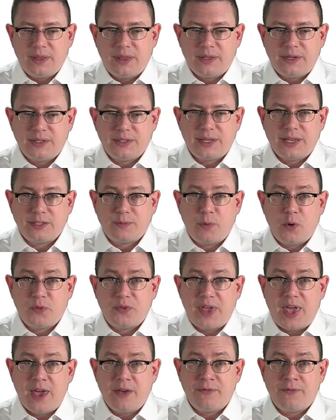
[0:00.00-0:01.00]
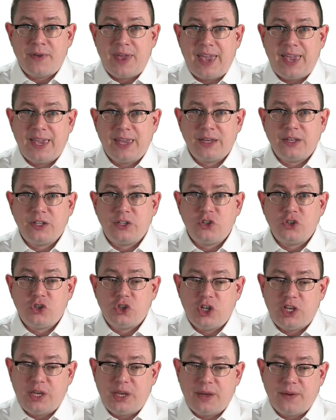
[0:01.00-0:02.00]
that is, as both f and
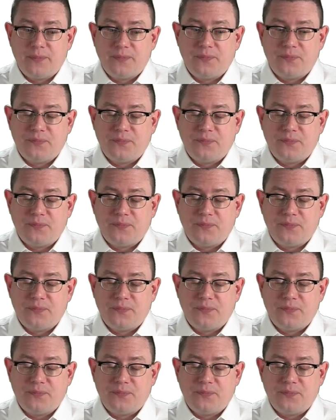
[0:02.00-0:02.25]
g.